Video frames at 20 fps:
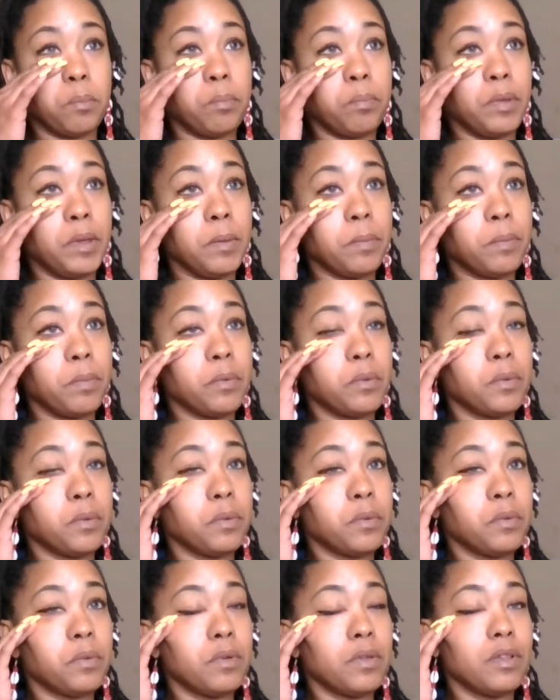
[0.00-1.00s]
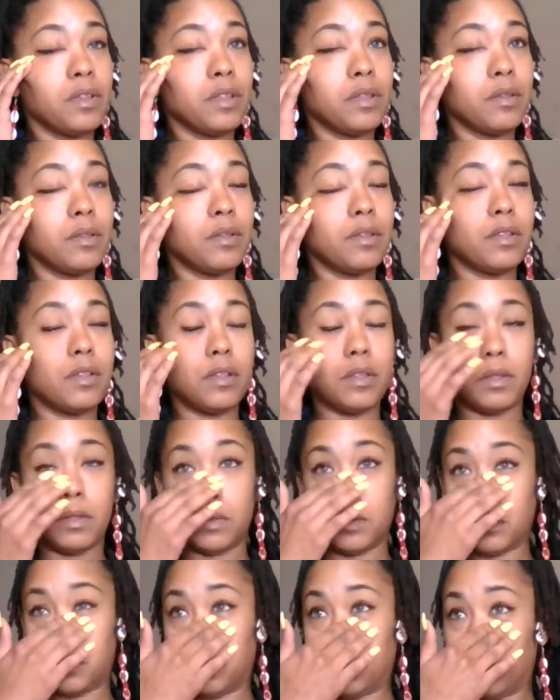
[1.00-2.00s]
people
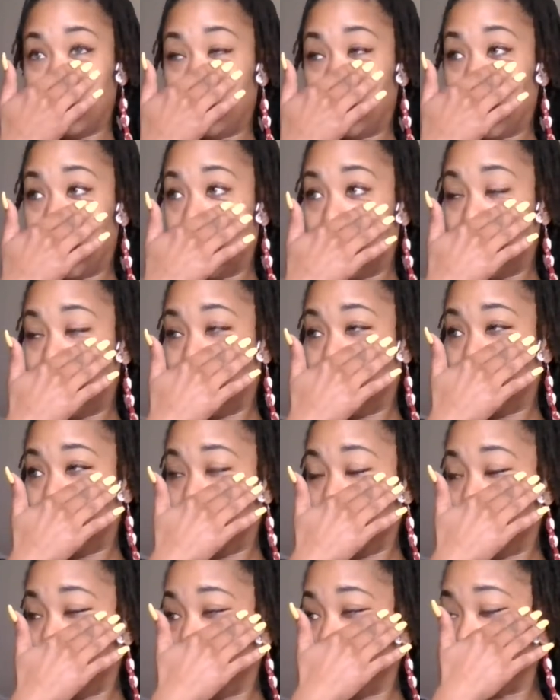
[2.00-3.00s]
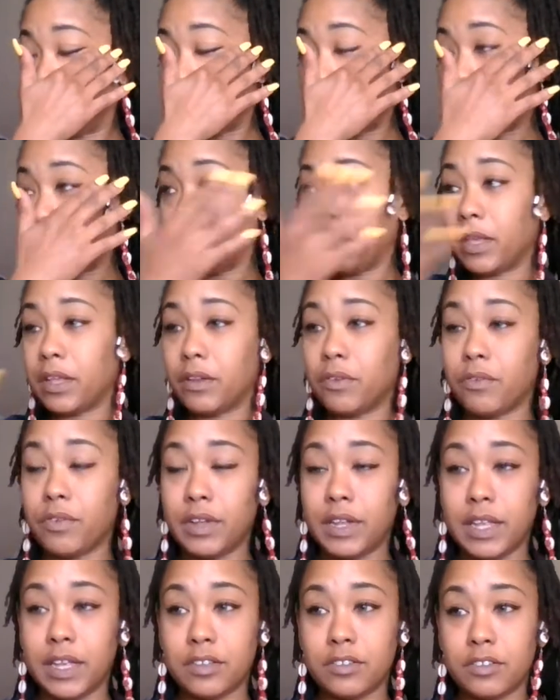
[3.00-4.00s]
that might be in a
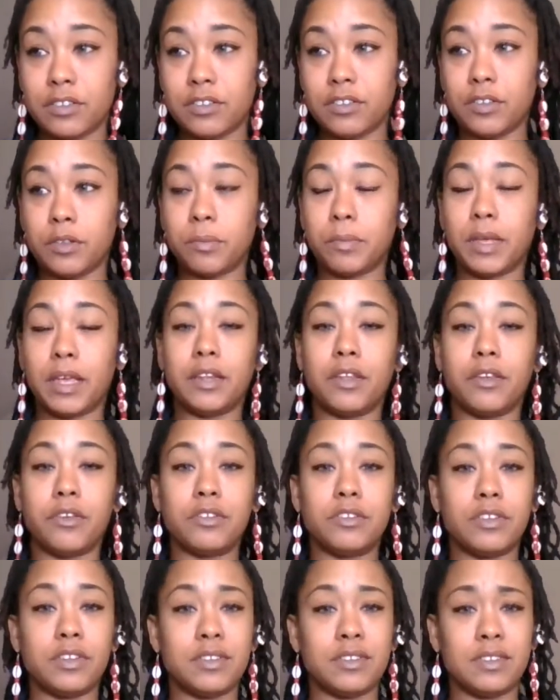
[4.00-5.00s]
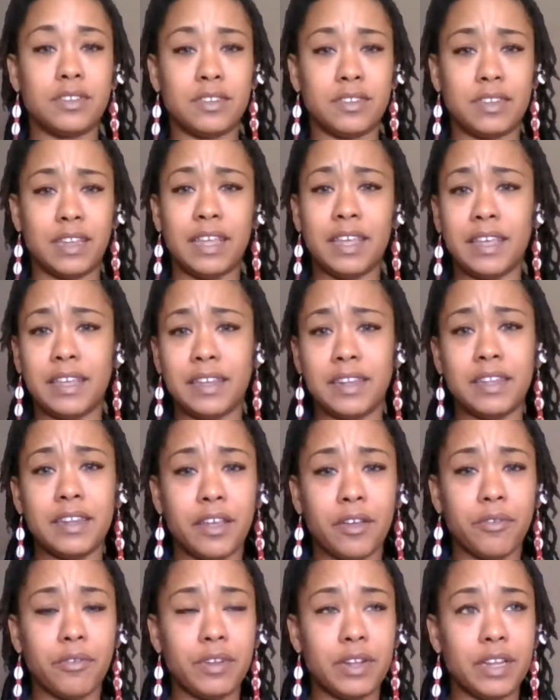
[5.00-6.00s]
relationship, and they're just staying in
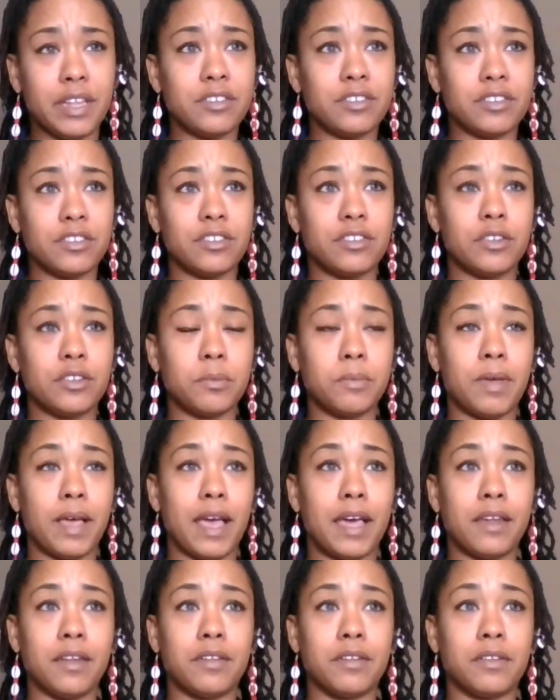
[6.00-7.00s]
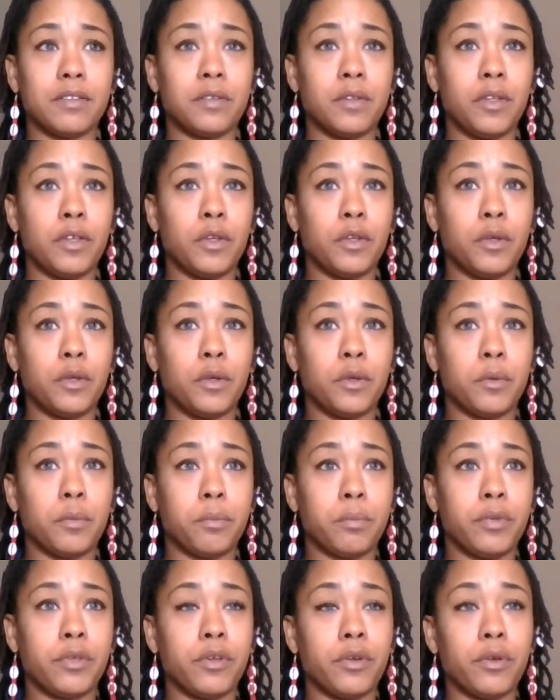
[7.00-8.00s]
that relationship out of
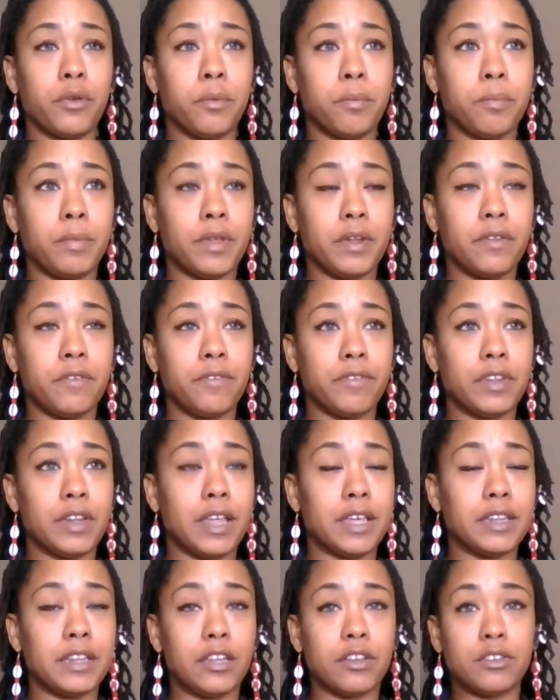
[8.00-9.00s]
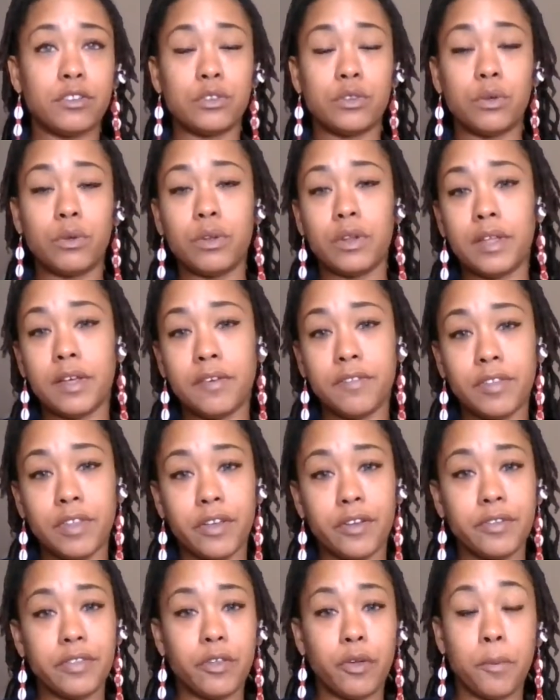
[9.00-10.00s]
pure benefit. Like, there's no love
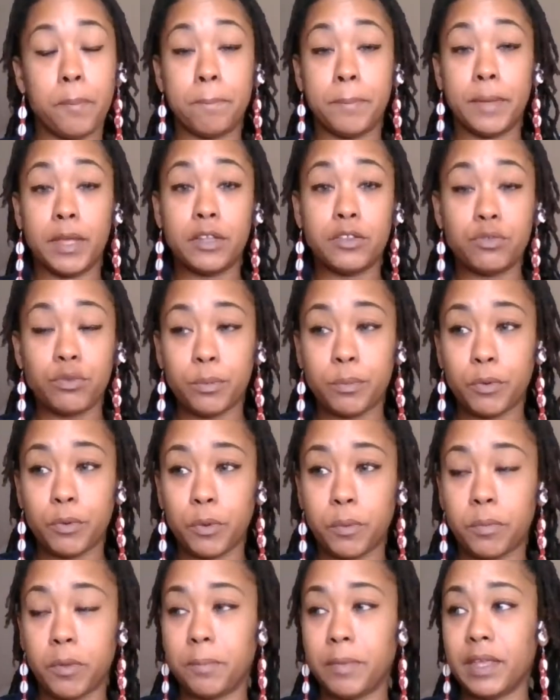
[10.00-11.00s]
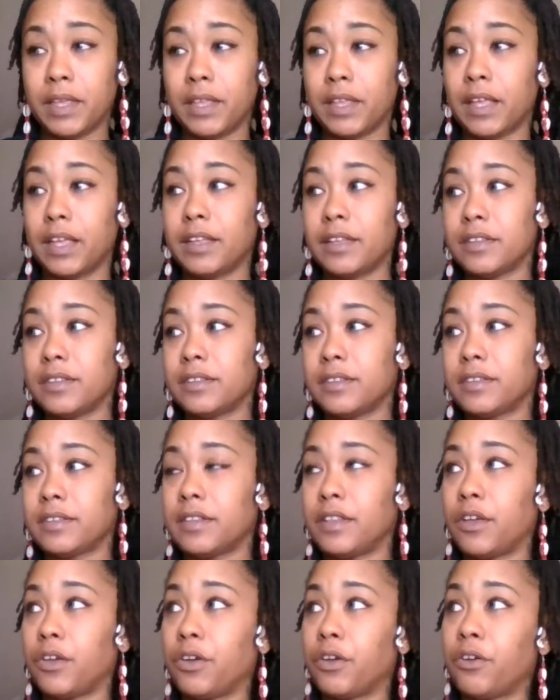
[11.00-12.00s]
there, they're miserable, but because
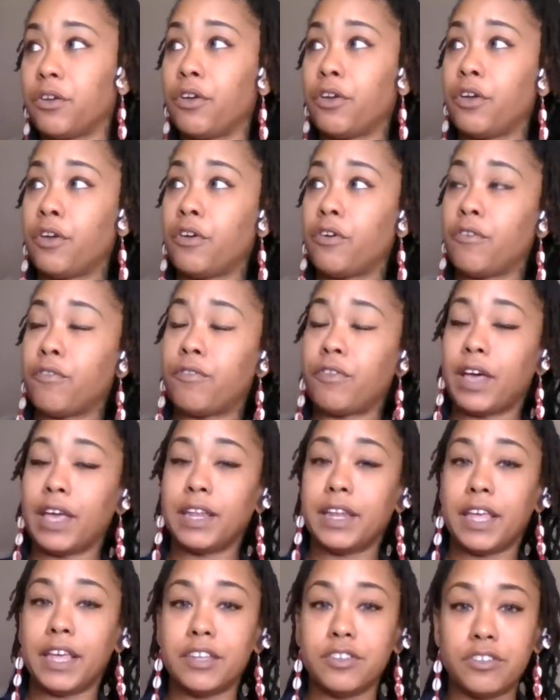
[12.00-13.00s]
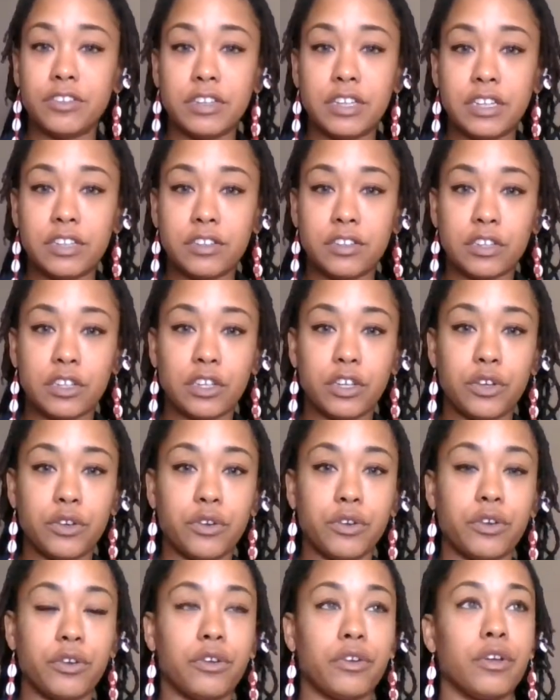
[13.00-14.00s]
they're financially
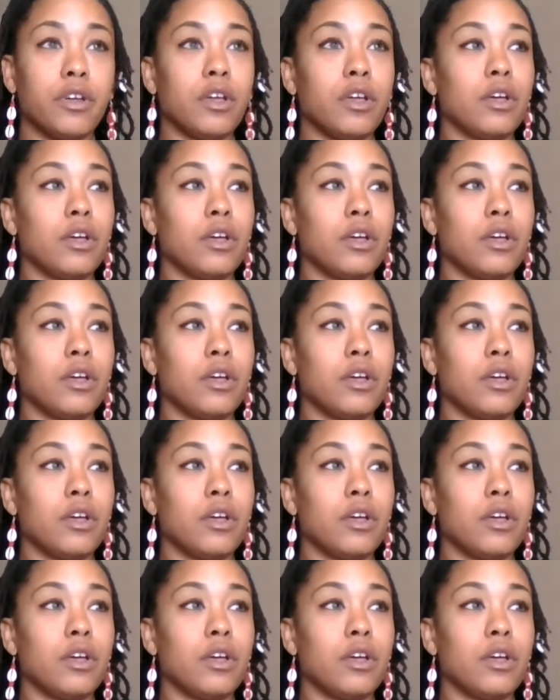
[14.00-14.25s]
secure,